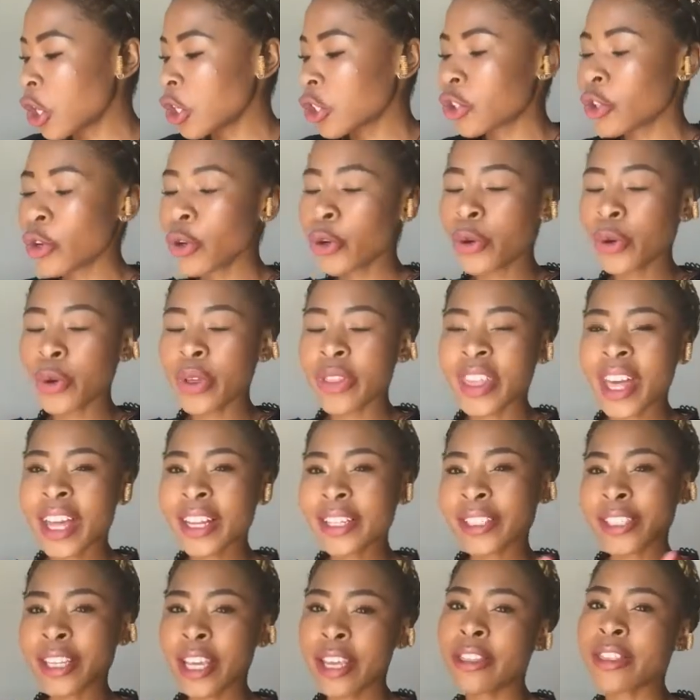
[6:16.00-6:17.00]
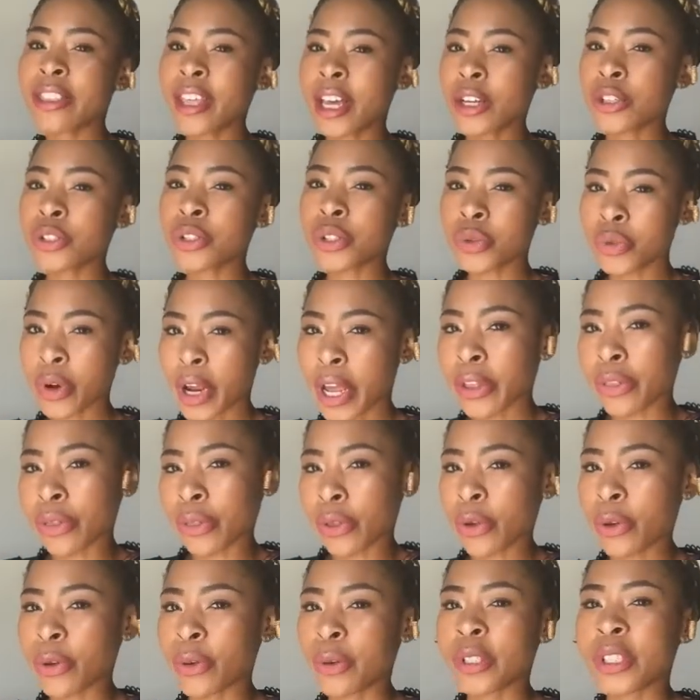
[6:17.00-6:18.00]
So that 10,000 Rand
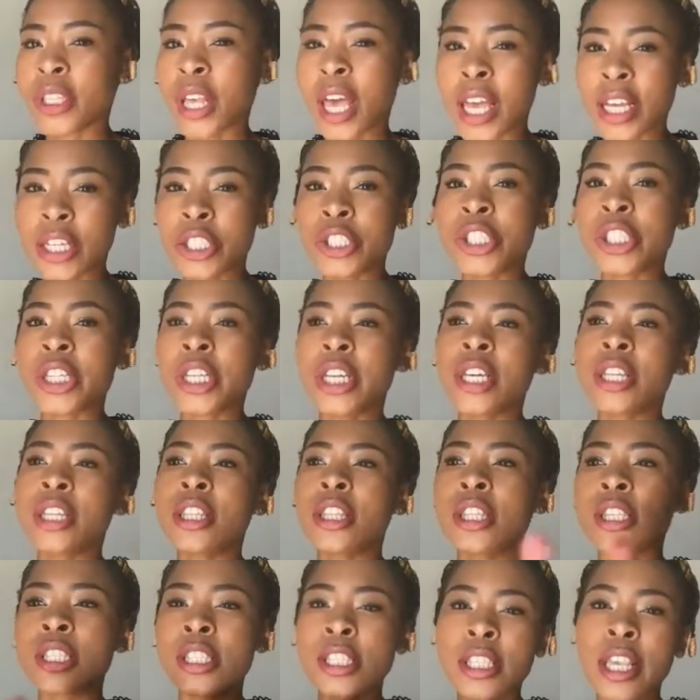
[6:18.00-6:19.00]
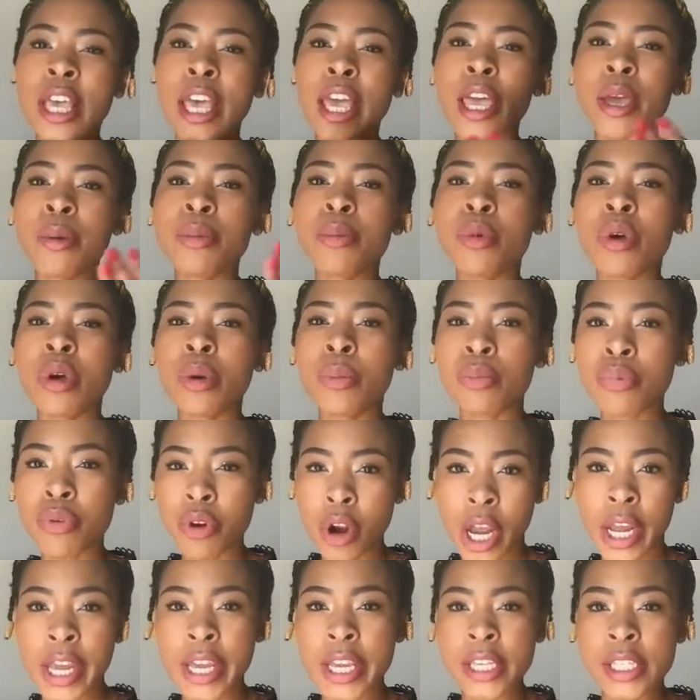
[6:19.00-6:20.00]
though is actually the same
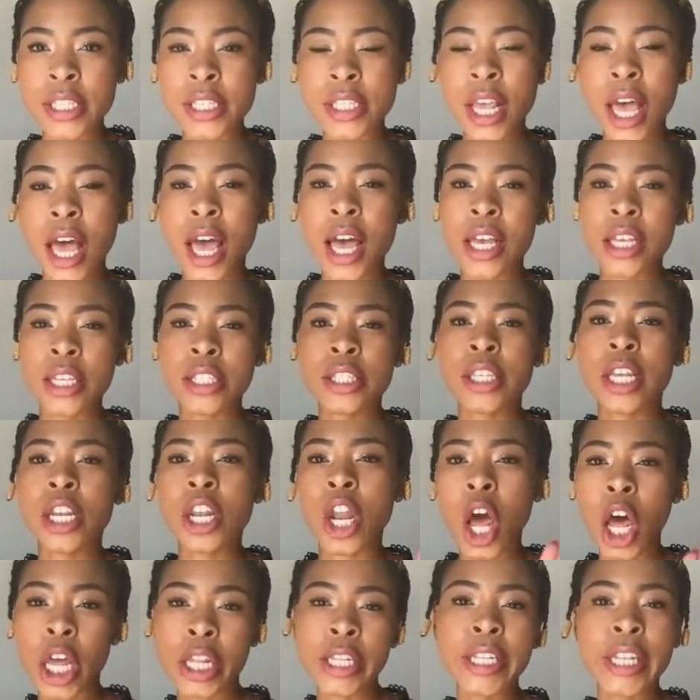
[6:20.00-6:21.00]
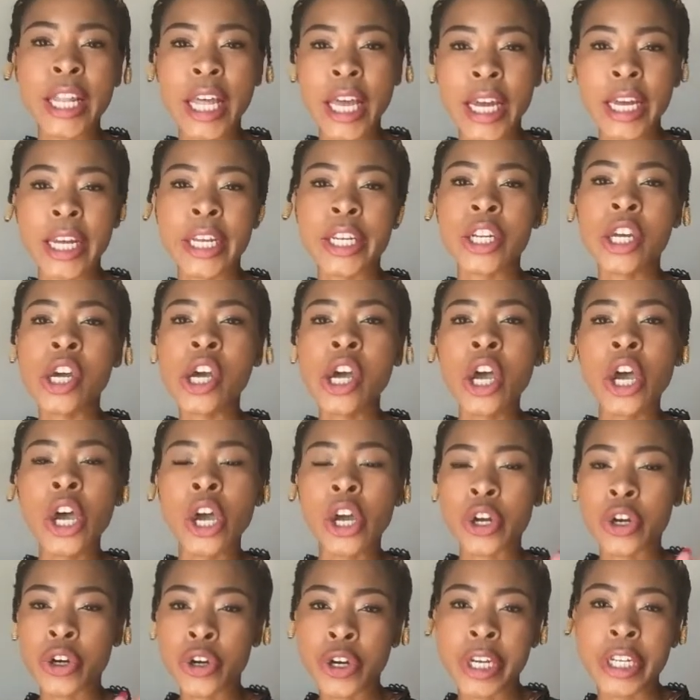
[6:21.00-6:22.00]
price as an online
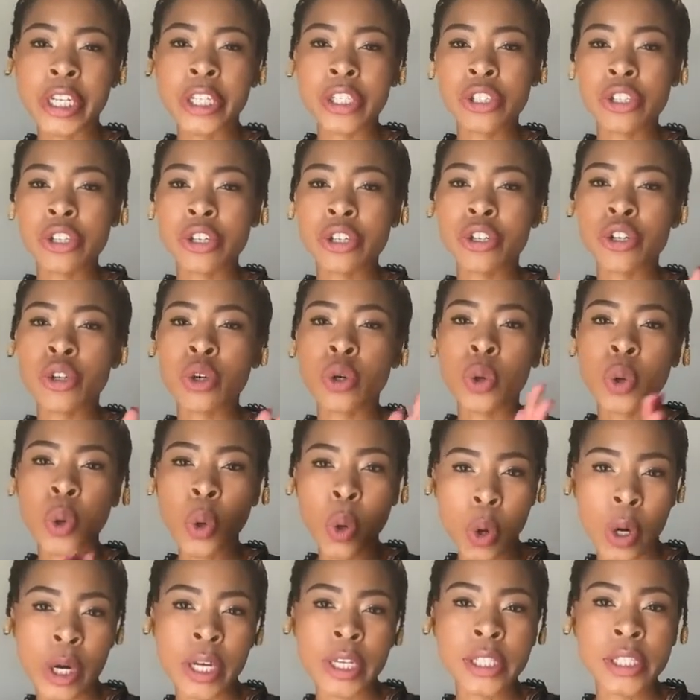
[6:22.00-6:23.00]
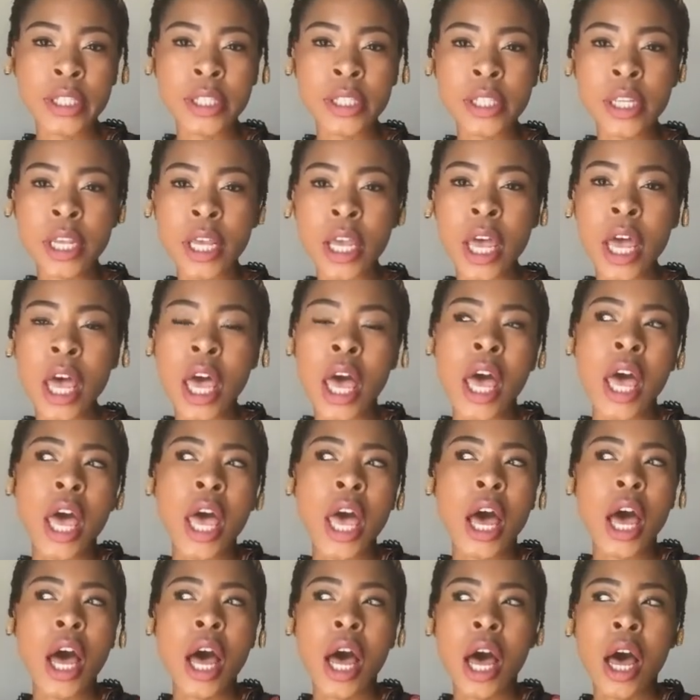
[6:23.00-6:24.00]
accredited course
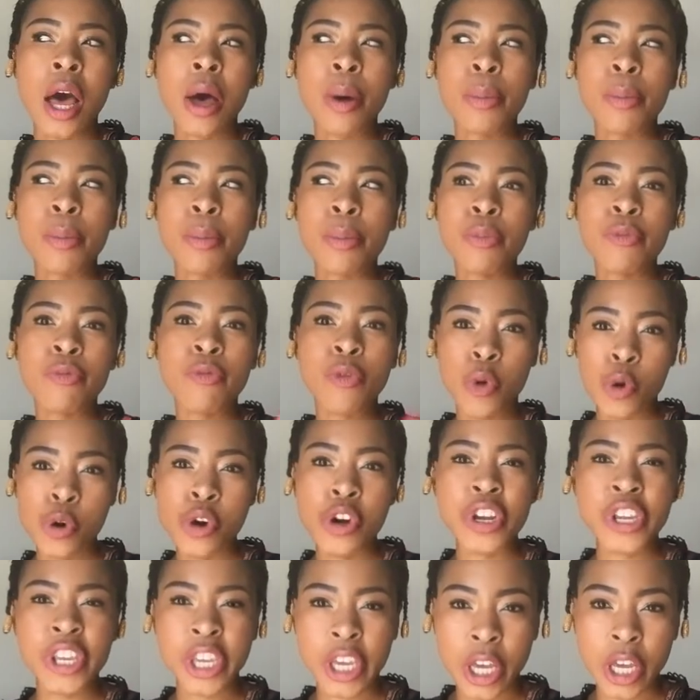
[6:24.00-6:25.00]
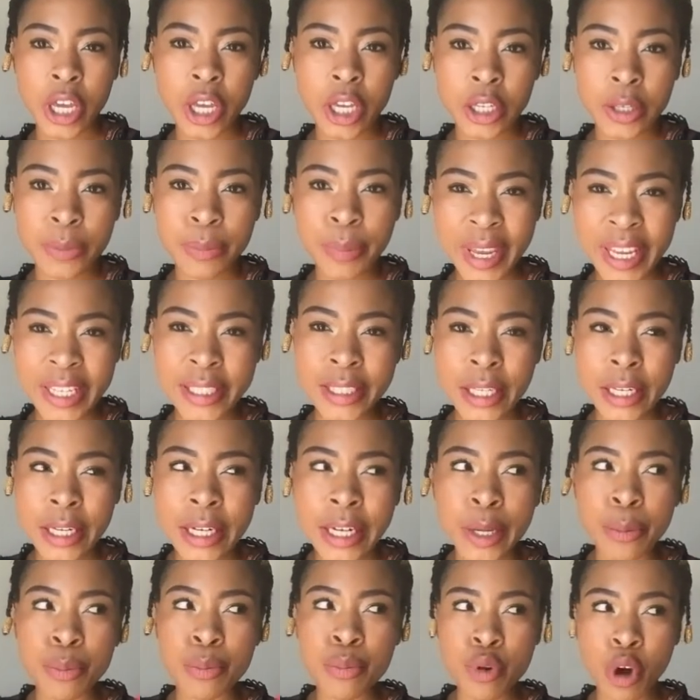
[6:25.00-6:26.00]
um, for a year,
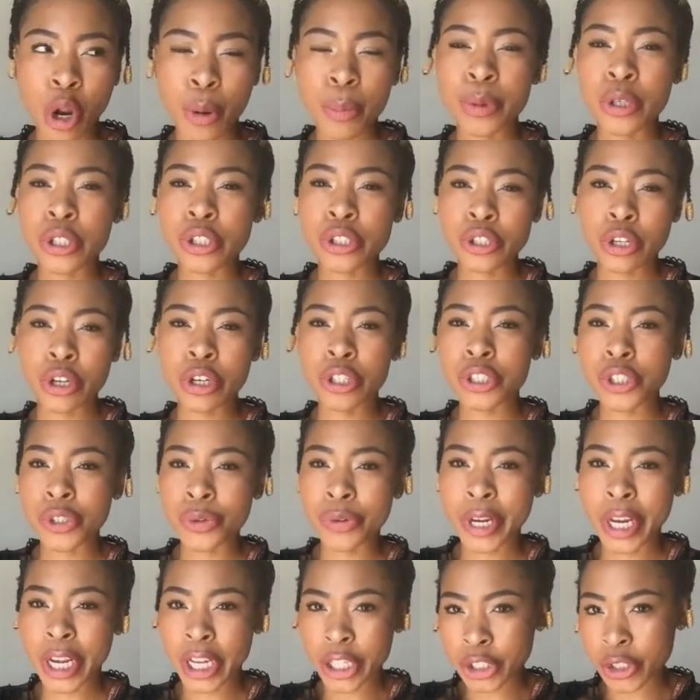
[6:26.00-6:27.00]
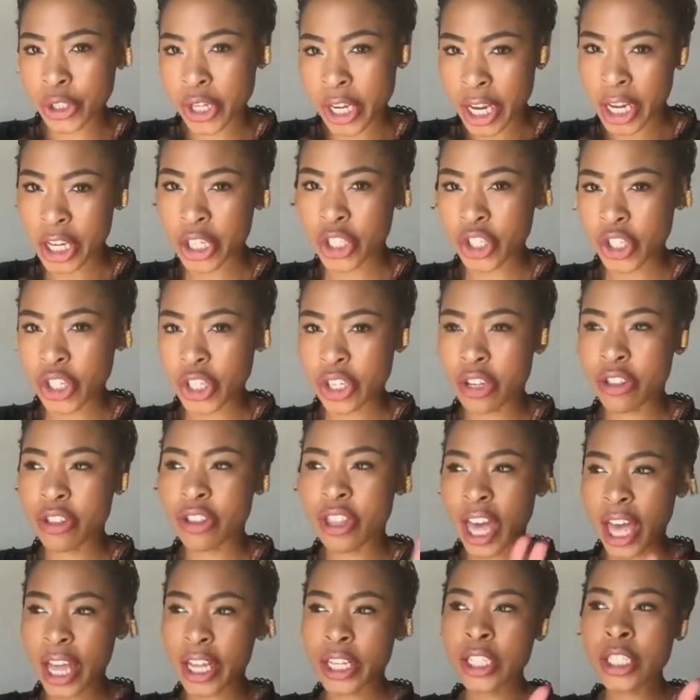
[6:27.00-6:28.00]
basically proper tertiary education.
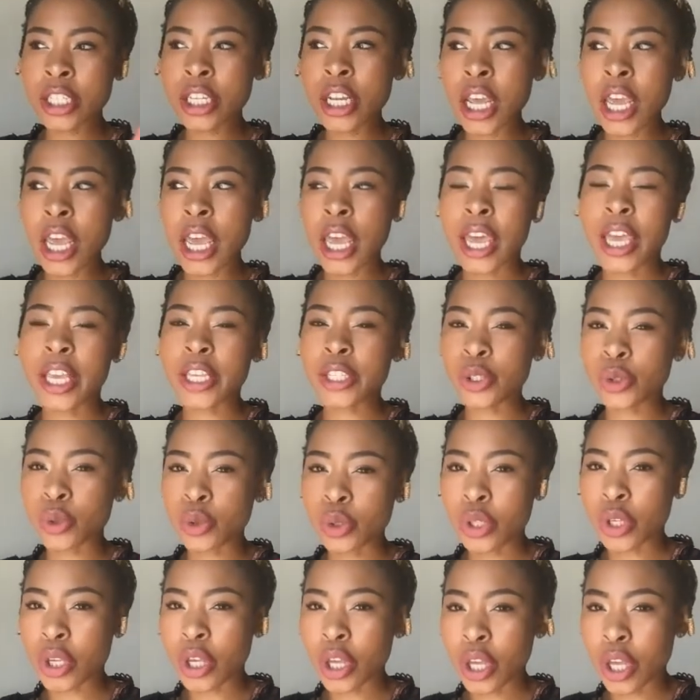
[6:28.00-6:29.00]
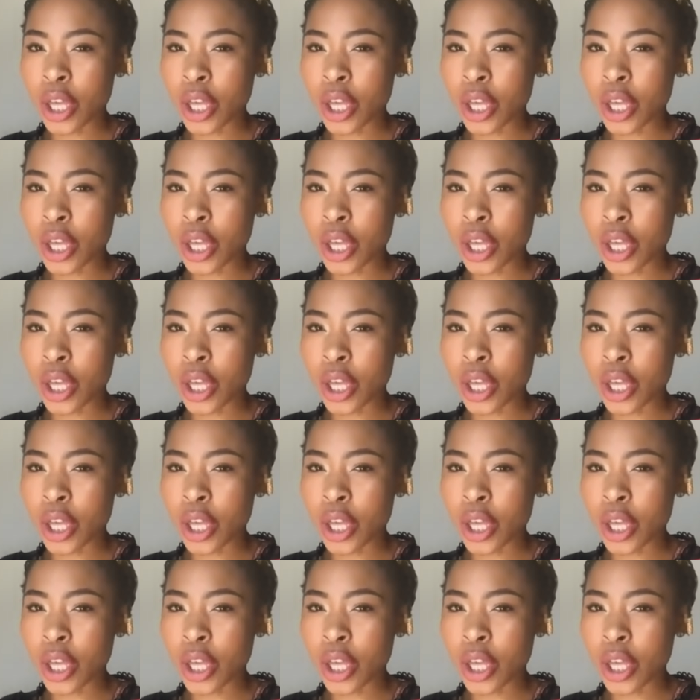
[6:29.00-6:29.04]
That is